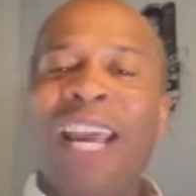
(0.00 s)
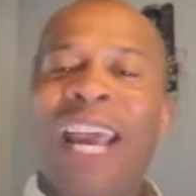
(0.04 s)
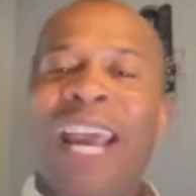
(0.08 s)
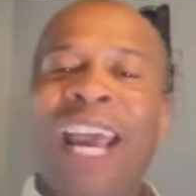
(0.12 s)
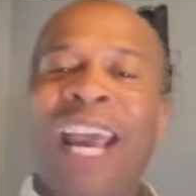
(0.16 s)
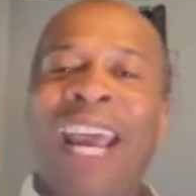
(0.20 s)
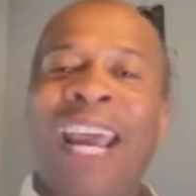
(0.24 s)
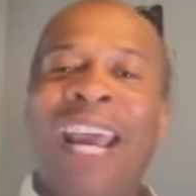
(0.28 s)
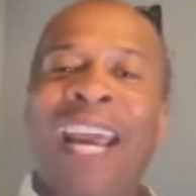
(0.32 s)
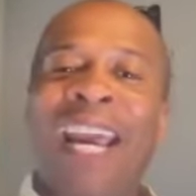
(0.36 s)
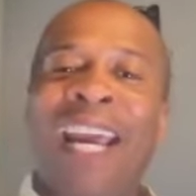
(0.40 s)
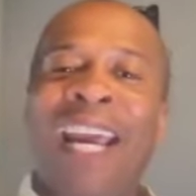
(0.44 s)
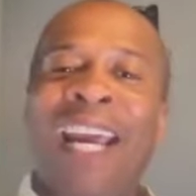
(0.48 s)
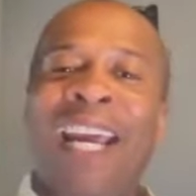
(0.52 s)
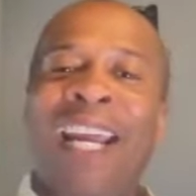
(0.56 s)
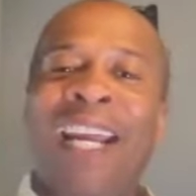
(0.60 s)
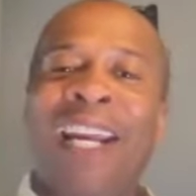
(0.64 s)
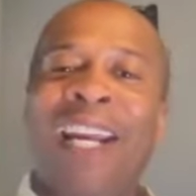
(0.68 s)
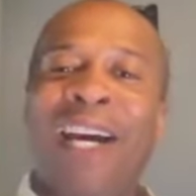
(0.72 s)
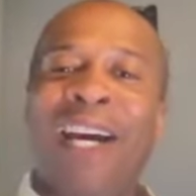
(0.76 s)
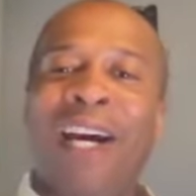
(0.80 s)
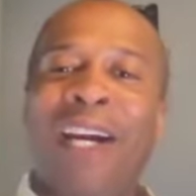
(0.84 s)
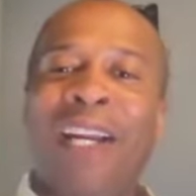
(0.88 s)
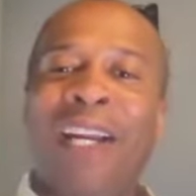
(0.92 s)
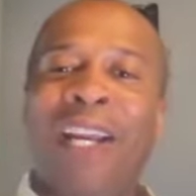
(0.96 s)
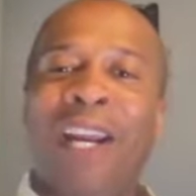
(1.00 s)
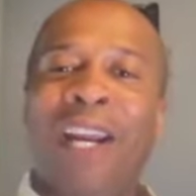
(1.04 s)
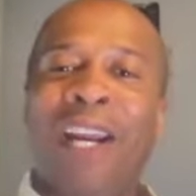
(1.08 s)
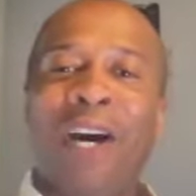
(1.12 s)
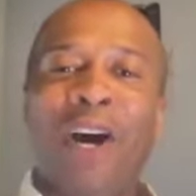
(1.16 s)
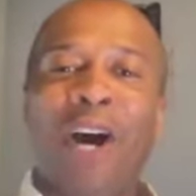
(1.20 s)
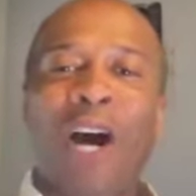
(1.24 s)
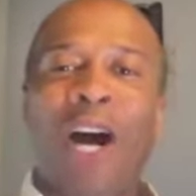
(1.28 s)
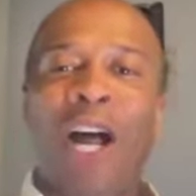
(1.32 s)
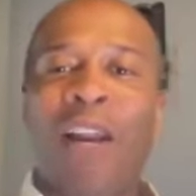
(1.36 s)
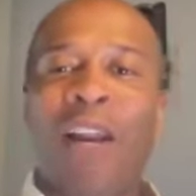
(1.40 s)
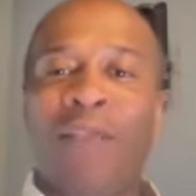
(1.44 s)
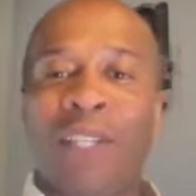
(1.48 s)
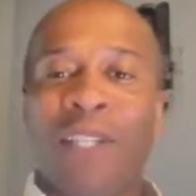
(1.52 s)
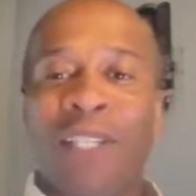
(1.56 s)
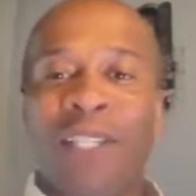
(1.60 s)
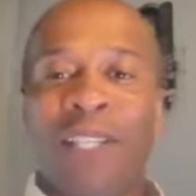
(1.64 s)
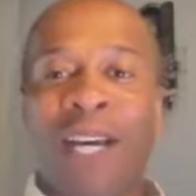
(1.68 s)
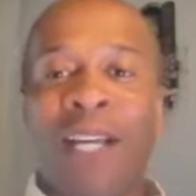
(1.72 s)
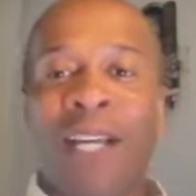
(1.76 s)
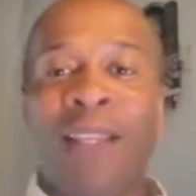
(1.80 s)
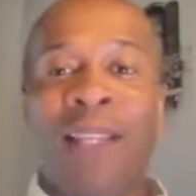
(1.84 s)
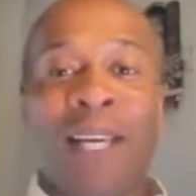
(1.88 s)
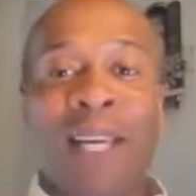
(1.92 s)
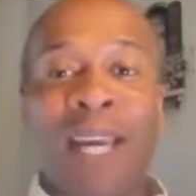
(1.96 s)
And, you know, all of a
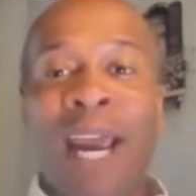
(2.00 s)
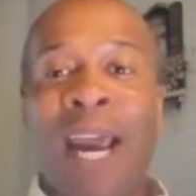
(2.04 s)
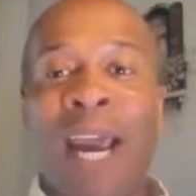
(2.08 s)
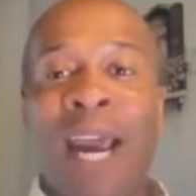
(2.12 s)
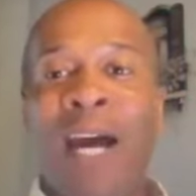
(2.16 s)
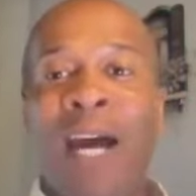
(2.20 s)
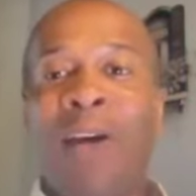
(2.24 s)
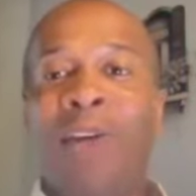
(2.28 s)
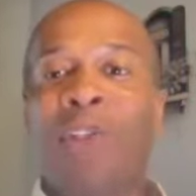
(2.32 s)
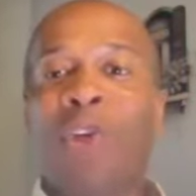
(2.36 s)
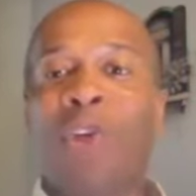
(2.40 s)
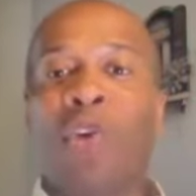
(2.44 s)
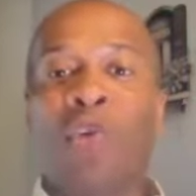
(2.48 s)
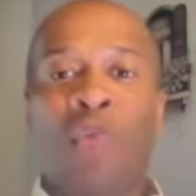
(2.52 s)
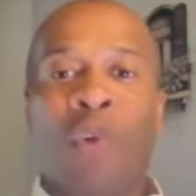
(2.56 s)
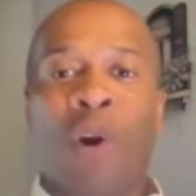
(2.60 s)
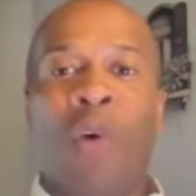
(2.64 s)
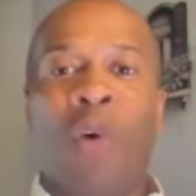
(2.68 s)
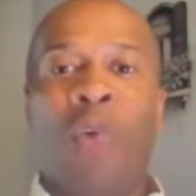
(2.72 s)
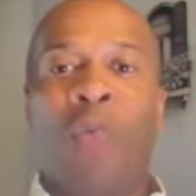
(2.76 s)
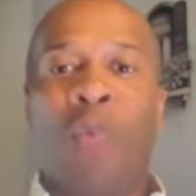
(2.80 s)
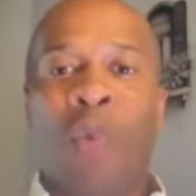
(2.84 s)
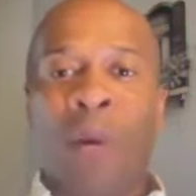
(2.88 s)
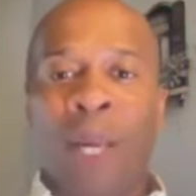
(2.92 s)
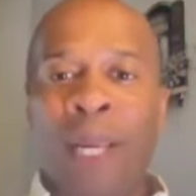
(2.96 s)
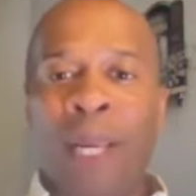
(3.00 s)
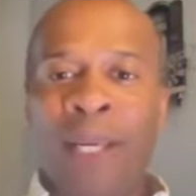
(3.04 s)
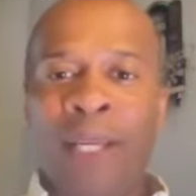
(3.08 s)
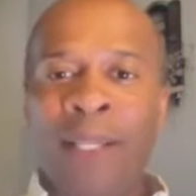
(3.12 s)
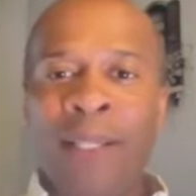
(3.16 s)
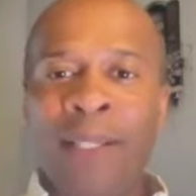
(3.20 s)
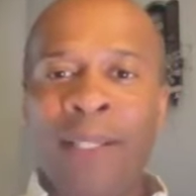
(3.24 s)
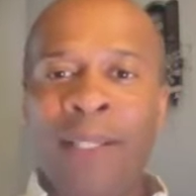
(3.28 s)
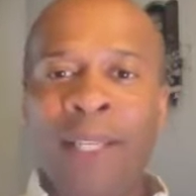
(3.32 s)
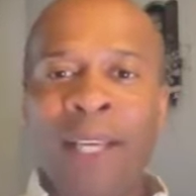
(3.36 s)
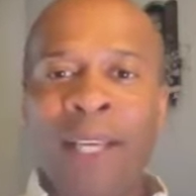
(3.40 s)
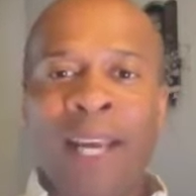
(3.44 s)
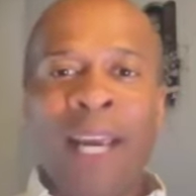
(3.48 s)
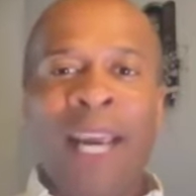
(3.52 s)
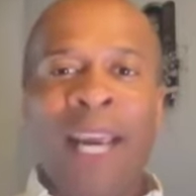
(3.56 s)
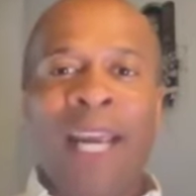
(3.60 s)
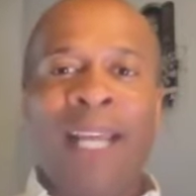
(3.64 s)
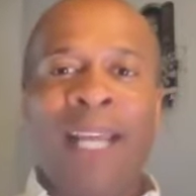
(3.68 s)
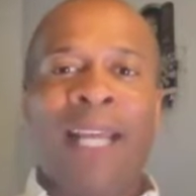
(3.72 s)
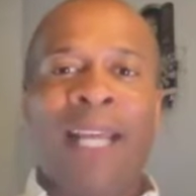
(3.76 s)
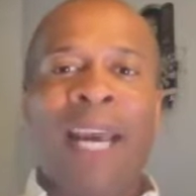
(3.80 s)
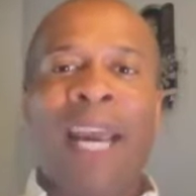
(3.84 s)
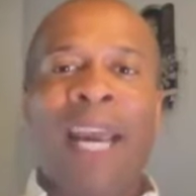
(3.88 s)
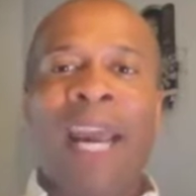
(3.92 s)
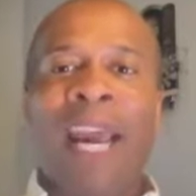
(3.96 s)
sudden the cows grow wings
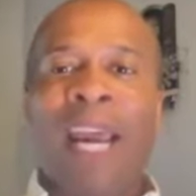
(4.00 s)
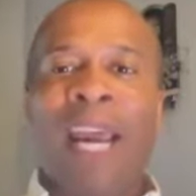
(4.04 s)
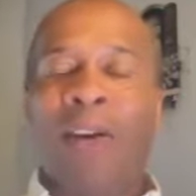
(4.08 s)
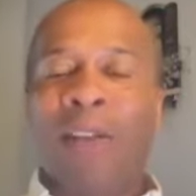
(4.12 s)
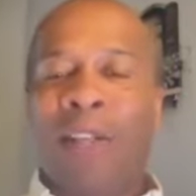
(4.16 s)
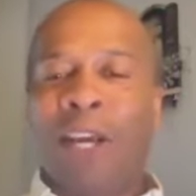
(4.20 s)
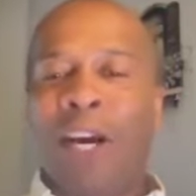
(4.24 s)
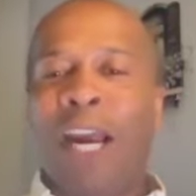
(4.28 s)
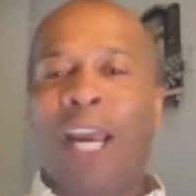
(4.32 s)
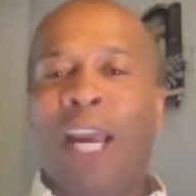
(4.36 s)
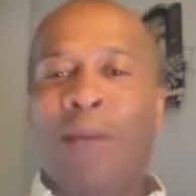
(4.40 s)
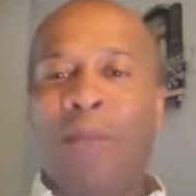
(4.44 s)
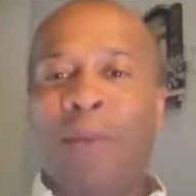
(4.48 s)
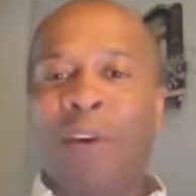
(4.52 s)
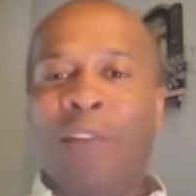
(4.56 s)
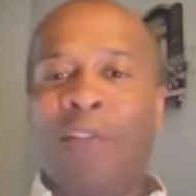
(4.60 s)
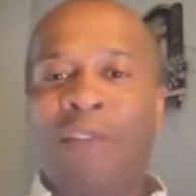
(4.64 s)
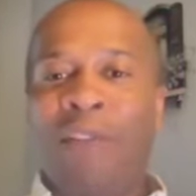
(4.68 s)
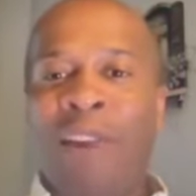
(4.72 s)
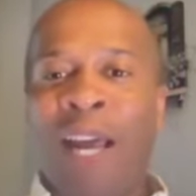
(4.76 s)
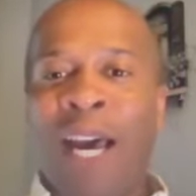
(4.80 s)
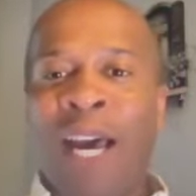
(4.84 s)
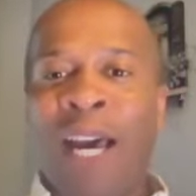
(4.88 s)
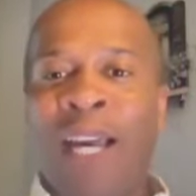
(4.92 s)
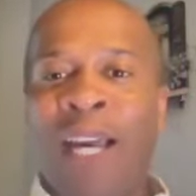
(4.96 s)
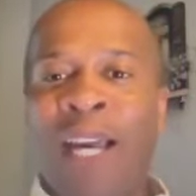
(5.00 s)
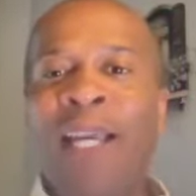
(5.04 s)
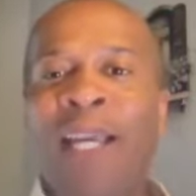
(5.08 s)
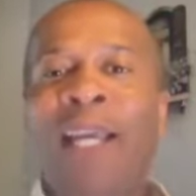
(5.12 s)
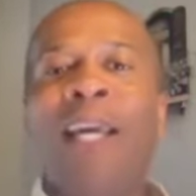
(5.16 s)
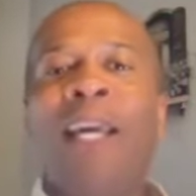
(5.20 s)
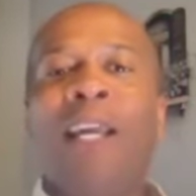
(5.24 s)
and they, they're able to fly.